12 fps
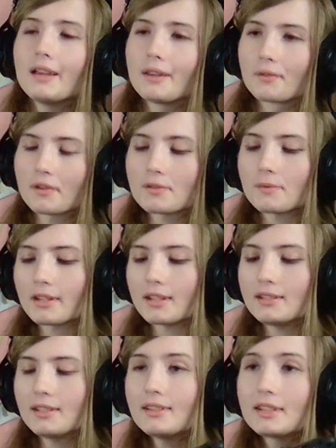The reason why they
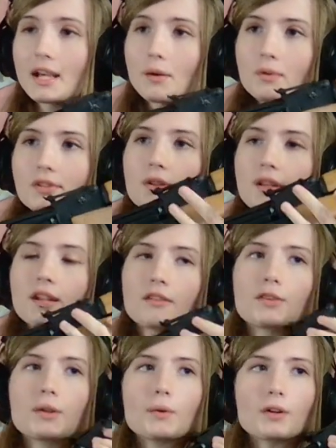did that was so that
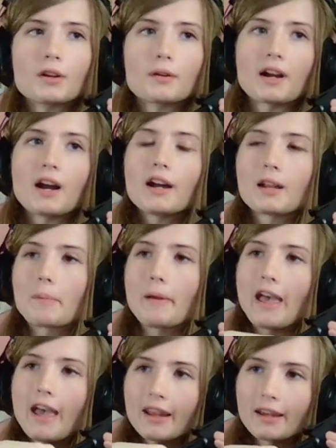if you were caught in a
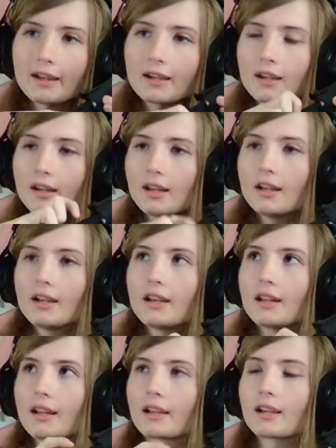panic,
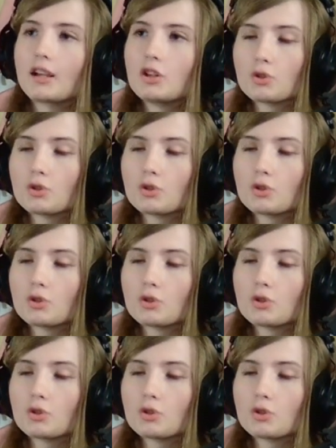and you